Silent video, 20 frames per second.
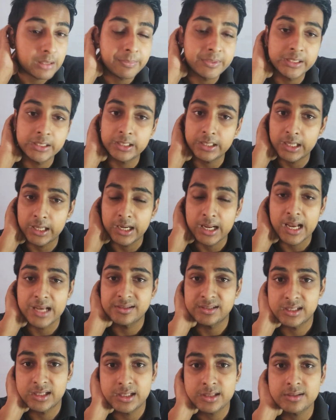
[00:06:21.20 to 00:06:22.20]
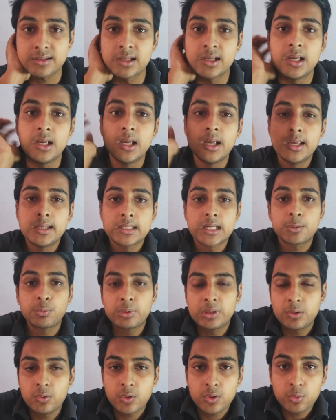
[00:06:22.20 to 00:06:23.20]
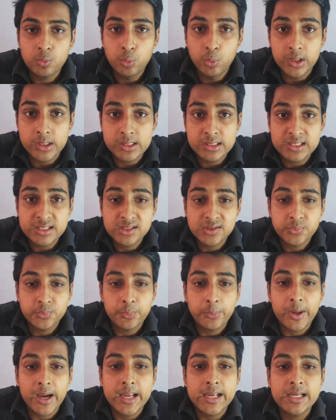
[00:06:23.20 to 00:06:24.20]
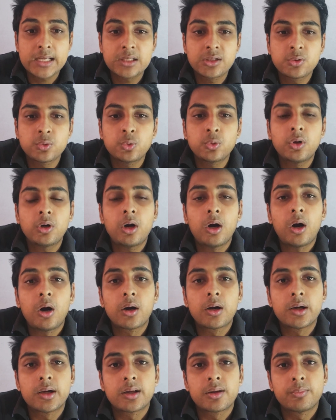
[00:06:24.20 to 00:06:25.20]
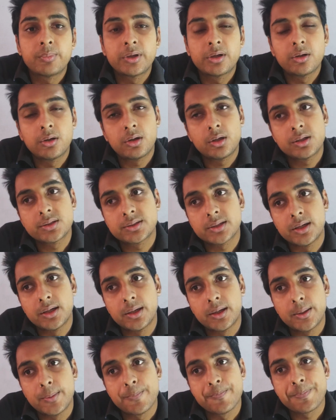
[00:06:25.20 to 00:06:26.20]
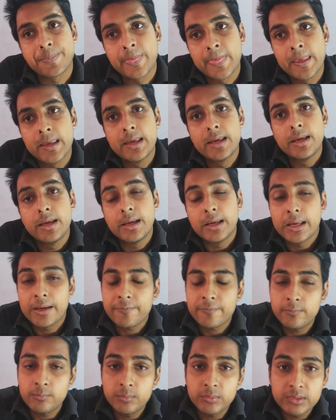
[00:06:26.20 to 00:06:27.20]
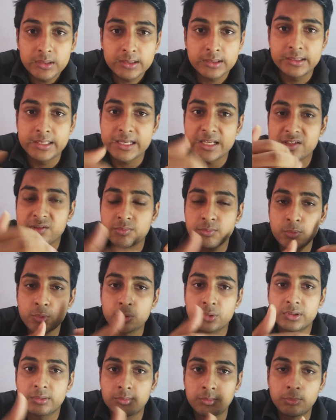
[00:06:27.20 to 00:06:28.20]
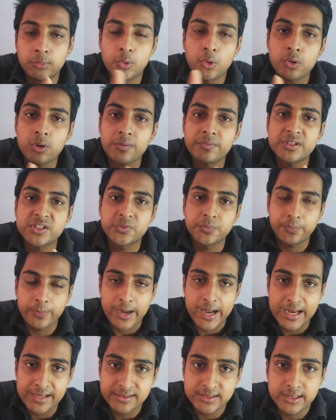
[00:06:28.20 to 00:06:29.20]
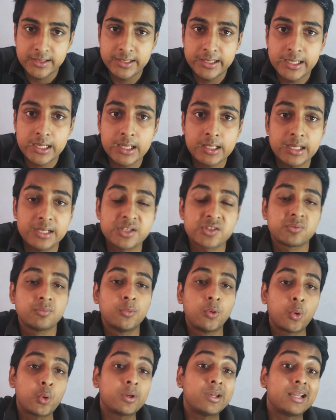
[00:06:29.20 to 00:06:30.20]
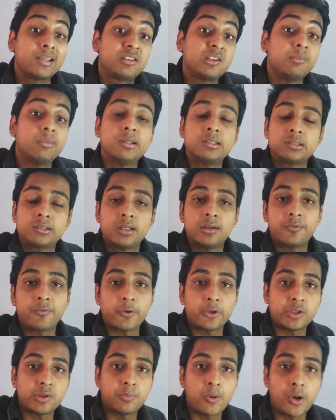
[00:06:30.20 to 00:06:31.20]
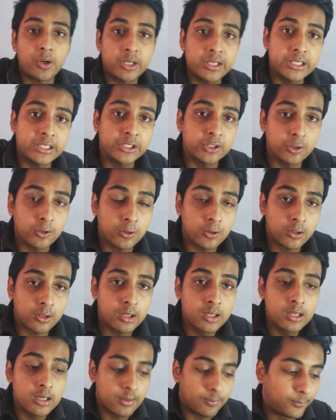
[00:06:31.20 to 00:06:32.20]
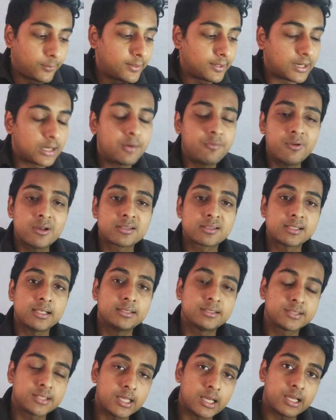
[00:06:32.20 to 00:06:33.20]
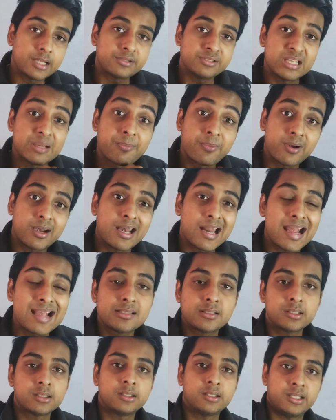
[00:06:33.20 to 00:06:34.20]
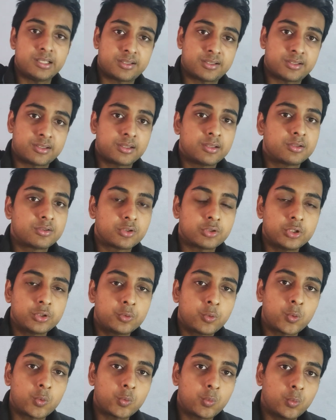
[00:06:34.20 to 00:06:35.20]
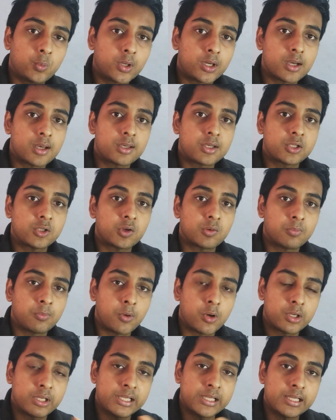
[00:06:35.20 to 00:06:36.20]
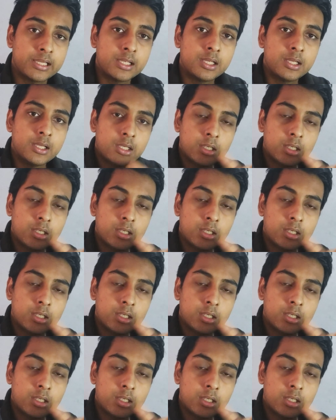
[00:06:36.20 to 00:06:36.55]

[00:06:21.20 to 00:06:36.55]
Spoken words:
here arises that we don't want this spike to occur, because if there's more of the spikes are there, it is more detrimental for your body. Your blood vessels are jeopardized in this. So you don't want your body